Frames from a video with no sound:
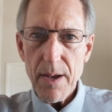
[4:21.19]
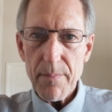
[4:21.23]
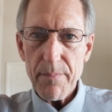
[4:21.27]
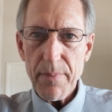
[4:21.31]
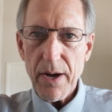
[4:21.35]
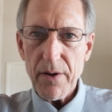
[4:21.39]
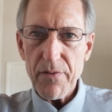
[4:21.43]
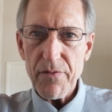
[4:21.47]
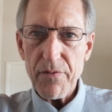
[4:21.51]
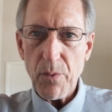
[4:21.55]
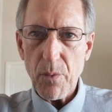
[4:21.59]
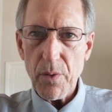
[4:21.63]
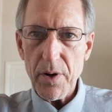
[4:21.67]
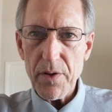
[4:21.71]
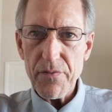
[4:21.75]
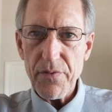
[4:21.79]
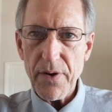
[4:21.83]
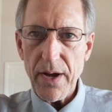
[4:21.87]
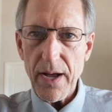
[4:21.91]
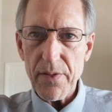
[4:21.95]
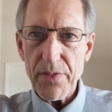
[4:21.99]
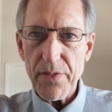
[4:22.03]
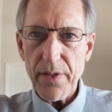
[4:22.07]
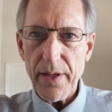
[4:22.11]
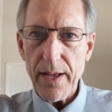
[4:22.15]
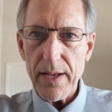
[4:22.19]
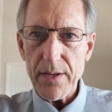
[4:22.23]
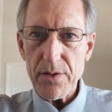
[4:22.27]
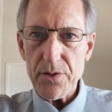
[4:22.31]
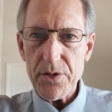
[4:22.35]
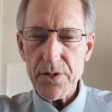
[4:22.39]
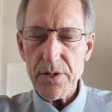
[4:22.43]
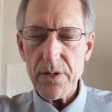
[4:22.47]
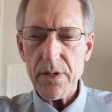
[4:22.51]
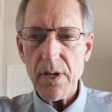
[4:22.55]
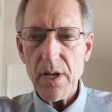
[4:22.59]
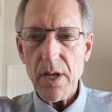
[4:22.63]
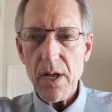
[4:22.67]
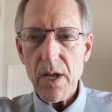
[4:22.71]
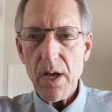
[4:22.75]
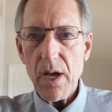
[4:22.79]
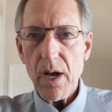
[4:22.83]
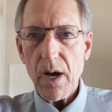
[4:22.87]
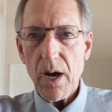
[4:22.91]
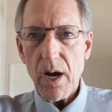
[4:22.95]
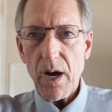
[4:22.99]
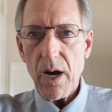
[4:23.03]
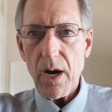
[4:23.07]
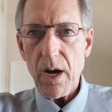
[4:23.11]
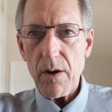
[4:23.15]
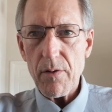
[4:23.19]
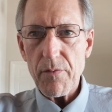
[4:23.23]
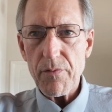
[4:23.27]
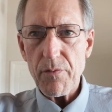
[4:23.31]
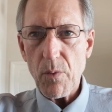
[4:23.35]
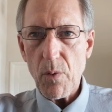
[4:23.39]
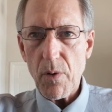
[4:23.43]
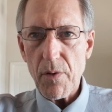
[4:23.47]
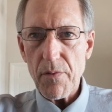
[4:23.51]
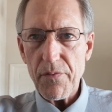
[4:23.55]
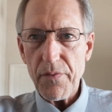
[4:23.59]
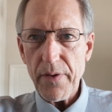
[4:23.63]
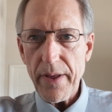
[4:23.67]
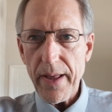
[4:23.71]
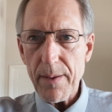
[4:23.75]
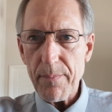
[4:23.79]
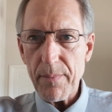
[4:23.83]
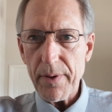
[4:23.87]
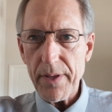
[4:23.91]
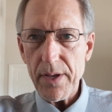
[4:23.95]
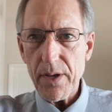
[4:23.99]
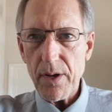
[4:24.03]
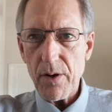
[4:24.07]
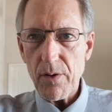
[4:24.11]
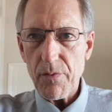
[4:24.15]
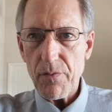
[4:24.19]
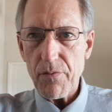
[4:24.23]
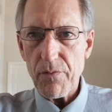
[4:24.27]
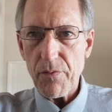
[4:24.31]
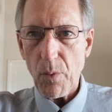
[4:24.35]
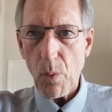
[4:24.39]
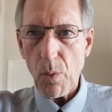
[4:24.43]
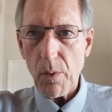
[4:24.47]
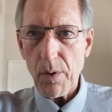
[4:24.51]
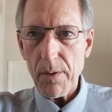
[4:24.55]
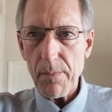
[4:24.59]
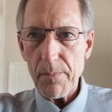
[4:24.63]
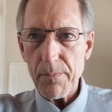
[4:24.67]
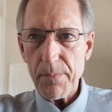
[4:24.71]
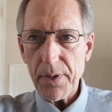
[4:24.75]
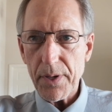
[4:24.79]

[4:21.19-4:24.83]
by $45,000 for a family of four